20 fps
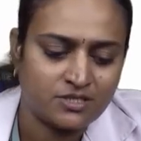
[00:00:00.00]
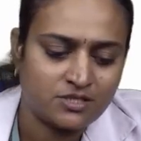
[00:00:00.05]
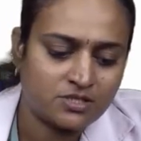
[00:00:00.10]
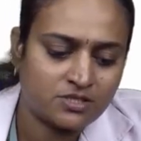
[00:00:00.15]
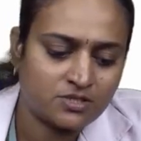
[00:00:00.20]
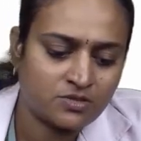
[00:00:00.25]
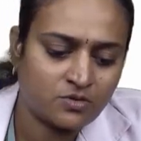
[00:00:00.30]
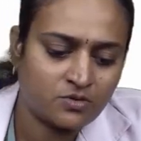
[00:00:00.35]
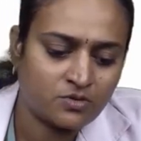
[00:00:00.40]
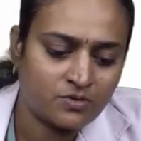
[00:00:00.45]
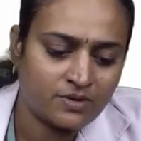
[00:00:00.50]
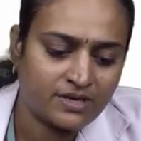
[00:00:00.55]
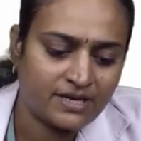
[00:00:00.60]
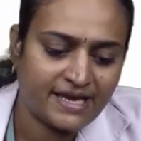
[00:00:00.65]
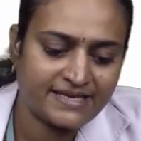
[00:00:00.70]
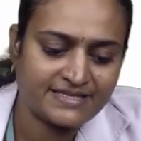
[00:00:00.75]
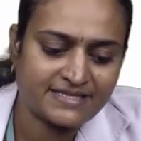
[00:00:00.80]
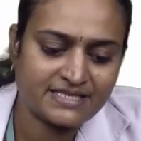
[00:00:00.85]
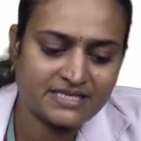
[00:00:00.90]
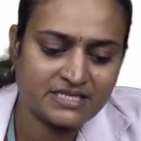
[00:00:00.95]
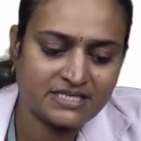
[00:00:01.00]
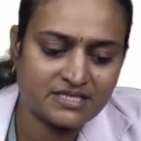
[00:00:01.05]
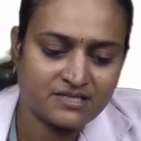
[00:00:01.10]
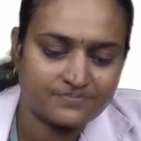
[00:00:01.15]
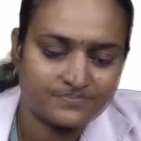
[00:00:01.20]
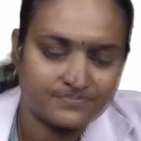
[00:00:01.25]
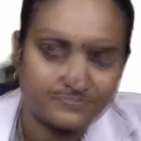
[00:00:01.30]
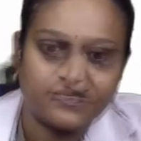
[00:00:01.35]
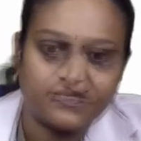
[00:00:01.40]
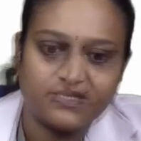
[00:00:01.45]
So next,
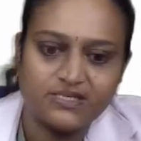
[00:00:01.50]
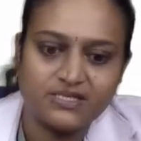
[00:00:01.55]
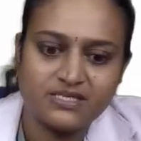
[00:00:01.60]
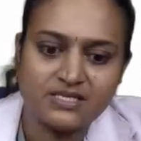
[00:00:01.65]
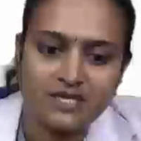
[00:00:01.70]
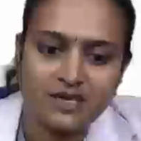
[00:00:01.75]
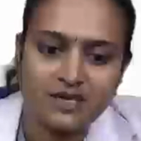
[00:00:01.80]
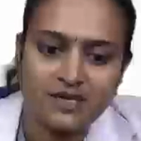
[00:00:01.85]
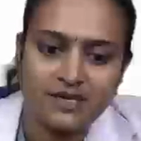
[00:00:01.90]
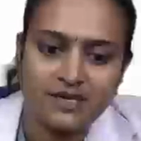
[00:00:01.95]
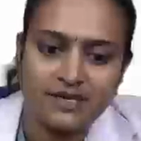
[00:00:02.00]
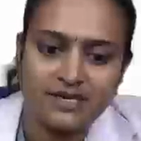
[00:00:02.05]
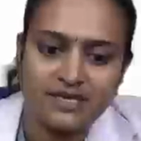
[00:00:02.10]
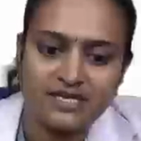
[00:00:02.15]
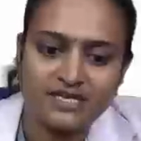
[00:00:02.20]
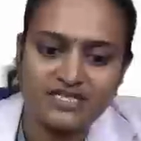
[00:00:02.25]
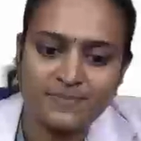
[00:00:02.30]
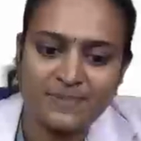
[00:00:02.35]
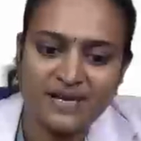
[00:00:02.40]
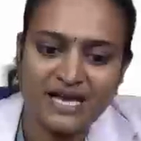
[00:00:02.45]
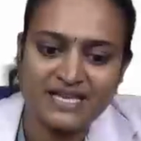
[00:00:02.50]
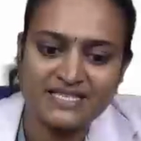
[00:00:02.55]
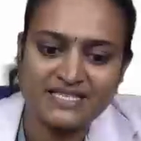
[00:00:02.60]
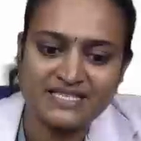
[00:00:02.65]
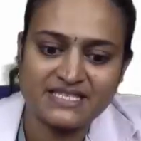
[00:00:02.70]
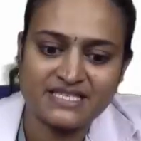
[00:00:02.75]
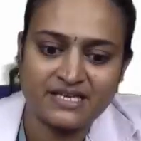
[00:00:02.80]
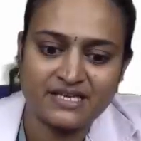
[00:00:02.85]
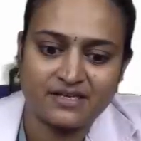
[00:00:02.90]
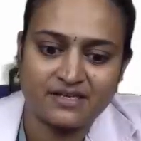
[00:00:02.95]
this is a
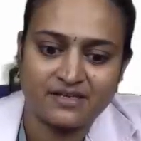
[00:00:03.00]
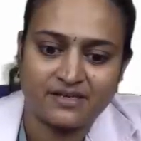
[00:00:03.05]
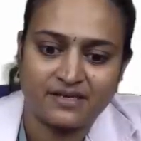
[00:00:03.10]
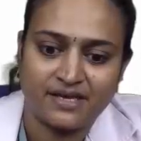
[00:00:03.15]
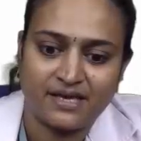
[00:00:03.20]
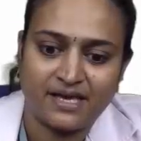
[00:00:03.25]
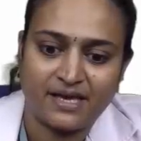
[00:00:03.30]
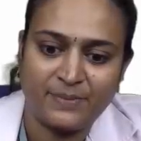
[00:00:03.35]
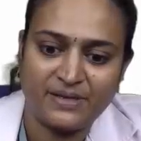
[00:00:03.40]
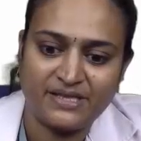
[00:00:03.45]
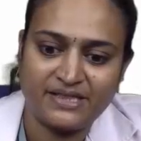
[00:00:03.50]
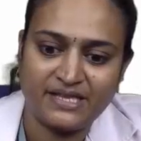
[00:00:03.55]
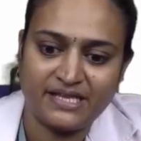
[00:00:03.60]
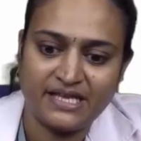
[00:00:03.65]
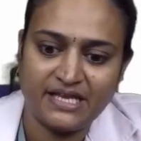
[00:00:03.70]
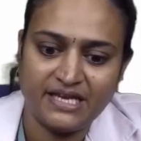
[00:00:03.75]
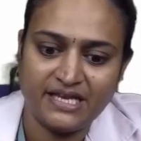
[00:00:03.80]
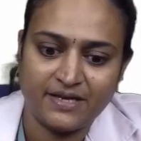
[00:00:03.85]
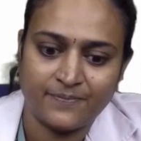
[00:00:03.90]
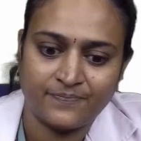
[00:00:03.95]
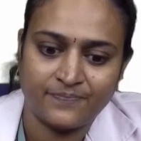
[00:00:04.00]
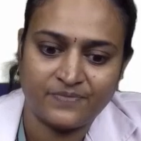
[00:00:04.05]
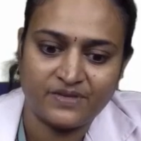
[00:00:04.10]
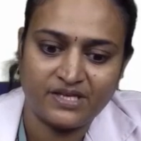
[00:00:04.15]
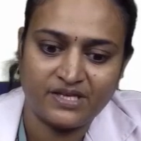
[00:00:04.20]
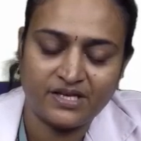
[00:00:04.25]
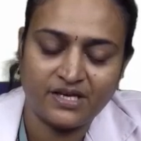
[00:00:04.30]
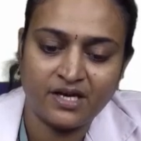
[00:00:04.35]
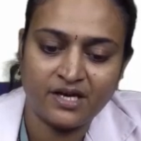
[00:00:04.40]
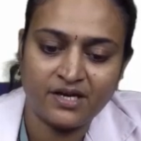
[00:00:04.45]
dysplastic epithelium.
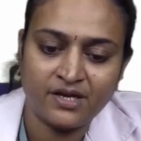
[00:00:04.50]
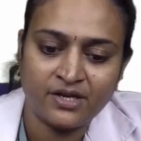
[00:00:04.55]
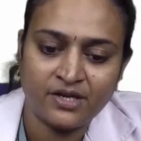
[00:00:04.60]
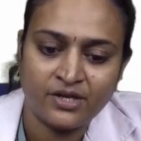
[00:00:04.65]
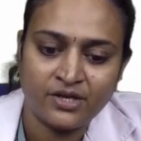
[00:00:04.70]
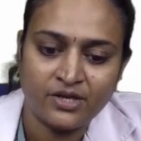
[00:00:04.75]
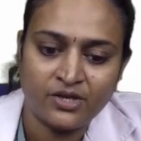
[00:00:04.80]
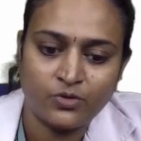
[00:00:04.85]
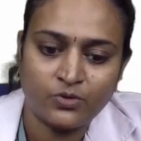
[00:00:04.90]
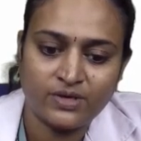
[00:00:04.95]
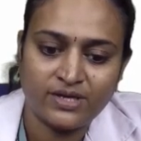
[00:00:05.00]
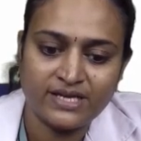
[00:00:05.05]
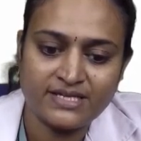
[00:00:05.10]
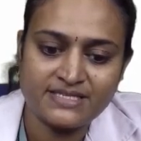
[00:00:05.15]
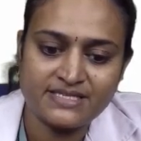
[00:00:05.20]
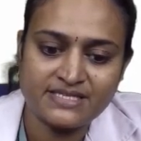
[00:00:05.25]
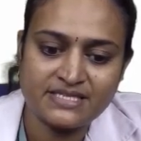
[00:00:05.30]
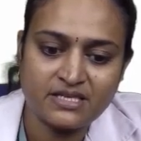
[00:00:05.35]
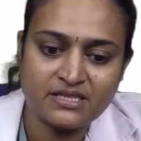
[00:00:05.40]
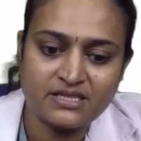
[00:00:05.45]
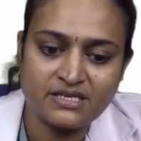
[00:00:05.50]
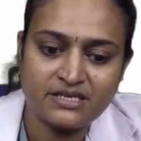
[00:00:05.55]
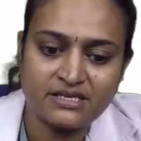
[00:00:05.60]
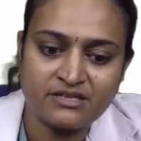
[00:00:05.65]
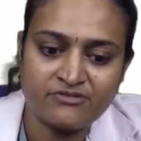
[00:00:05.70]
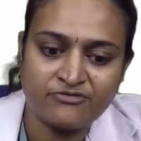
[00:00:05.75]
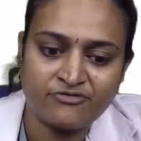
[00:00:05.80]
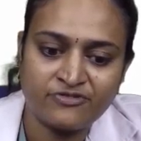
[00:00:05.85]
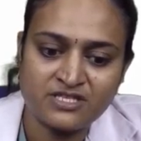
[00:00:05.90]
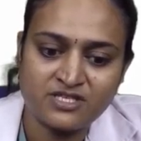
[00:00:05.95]
Here you can see the
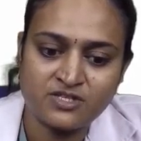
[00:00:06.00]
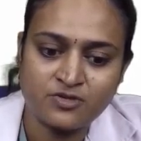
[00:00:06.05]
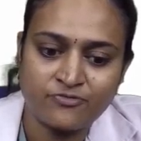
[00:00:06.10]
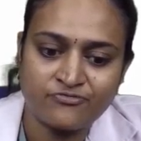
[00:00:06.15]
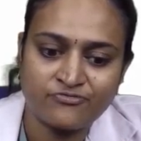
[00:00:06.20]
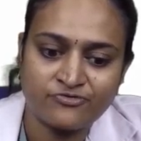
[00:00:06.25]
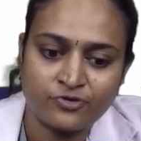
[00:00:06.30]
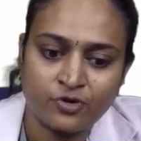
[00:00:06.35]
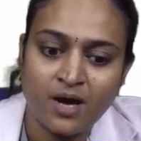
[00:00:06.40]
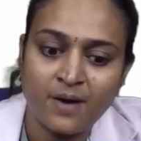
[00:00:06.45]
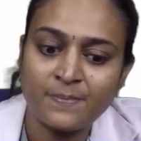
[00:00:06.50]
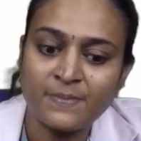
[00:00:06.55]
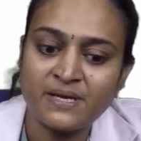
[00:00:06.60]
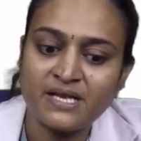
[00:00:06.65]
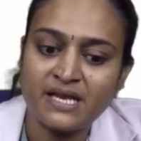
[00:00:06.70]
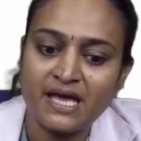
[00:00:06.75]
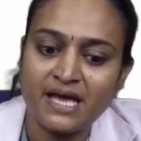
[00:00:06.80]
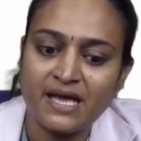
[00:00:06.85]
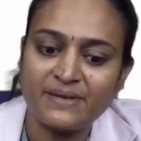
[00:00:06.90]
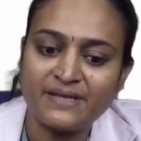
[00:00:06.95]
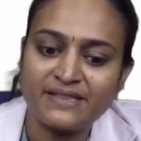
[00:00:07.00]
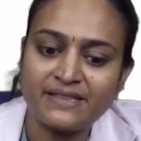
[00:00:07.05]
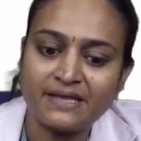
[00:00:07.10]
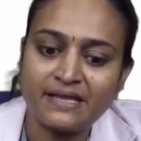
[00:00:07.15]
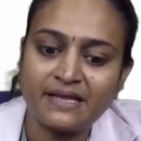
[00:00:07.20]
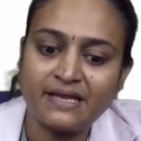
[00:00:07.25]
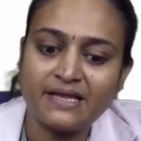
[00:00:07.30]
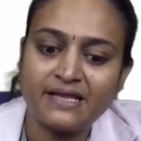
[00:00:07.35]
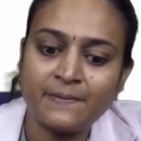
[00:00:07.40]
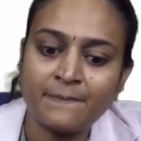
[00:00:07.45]
difference of normal
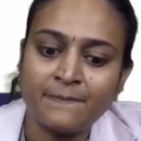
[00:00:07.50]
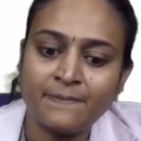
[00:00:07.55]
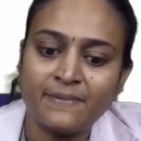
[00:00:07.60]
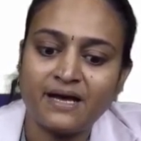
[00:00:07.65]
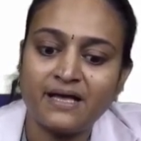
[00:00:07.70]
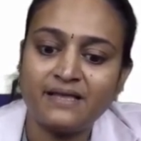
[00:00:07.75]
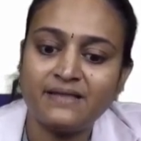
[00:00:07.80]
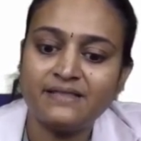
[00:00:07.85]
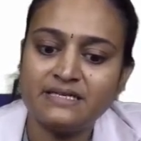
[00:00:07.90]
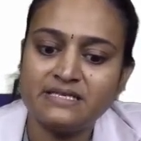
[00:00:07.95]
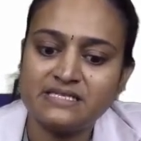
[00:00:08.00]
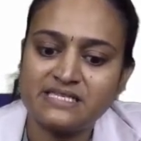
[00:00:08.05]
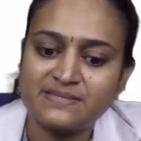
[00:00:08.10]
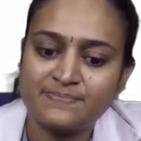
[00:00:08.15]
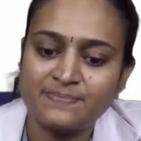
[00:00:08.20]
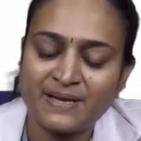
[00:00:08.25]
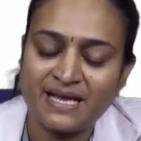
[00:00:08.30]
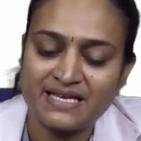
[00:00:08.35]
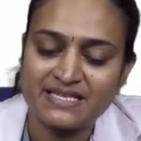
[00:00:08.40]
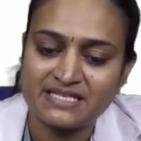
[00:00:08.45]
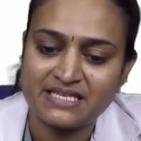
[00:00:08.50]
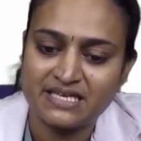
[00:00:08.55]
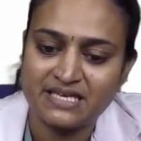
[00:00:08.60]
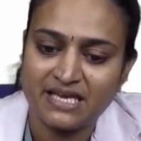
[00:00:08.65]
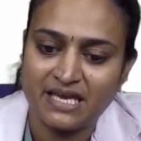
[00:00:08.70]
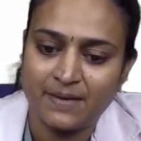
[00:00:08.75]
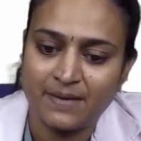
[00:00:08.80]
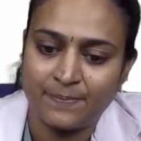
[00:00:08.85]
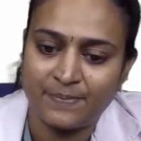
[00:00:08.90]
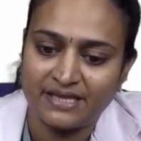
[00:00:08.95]
epithelium and the
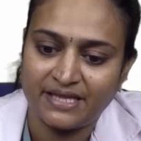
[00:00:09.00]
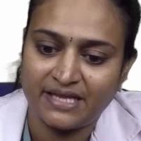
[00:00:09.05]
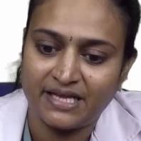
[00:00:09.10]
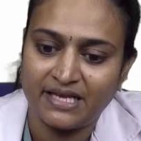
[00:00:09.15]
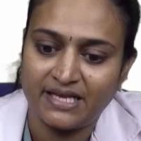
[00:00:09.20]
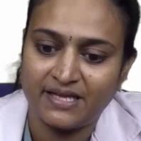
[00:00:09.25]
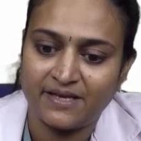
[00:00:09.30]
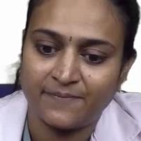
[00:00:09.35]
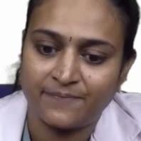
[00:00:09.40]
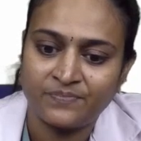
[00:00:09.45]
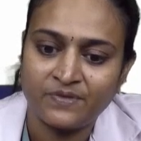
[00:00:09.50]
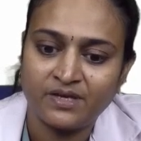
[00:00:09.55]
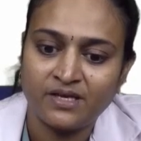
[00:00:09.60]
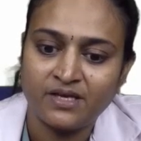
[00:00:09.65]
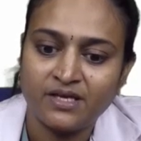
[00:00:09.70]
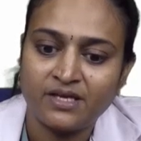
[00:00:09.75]
dysplastic epithelium.